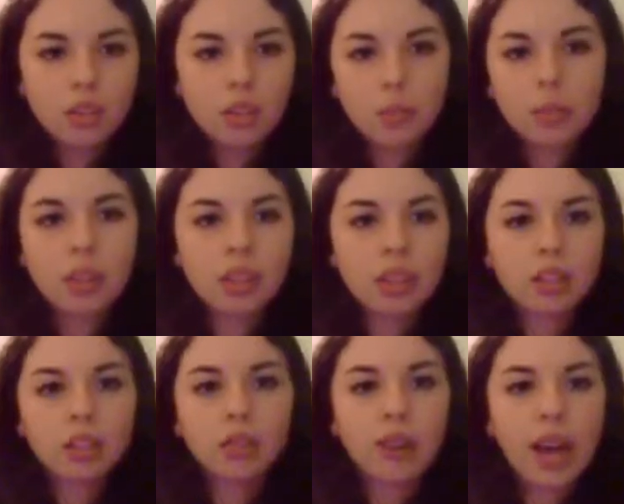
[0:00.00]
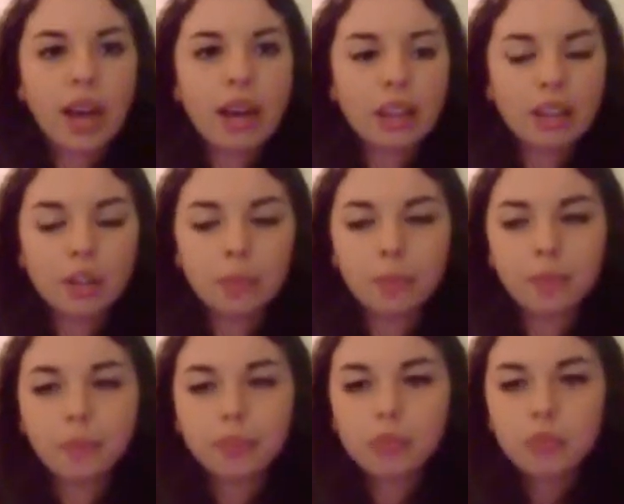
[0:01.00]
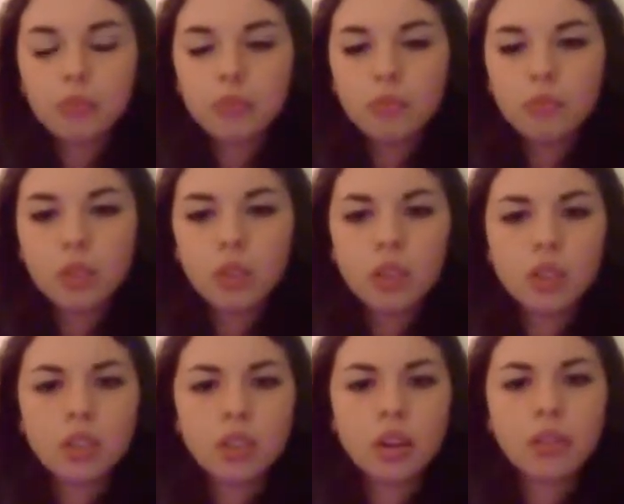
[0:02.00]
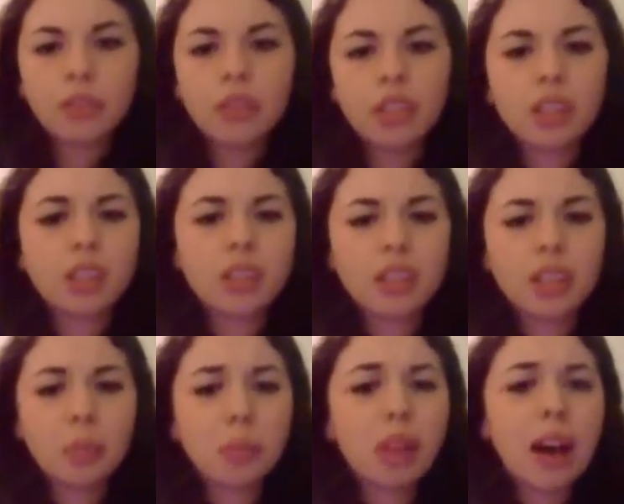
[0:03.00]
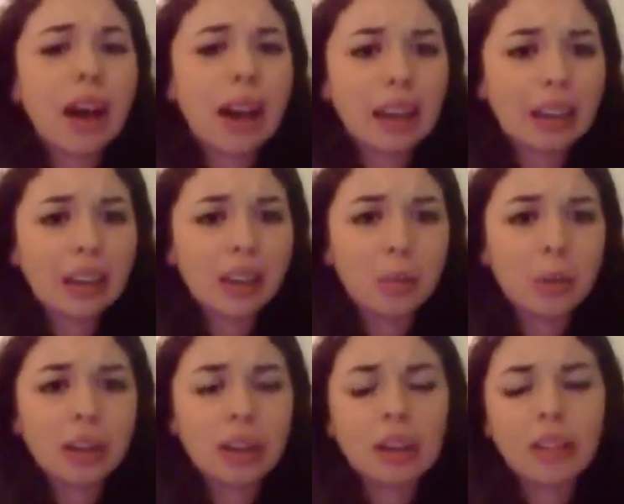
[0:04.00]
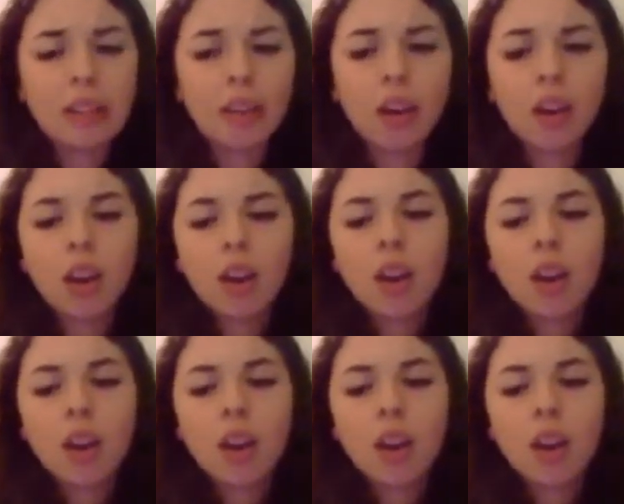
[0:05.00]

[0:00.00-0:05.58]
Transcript: something that you've added, stuff that's implied, embedded in there.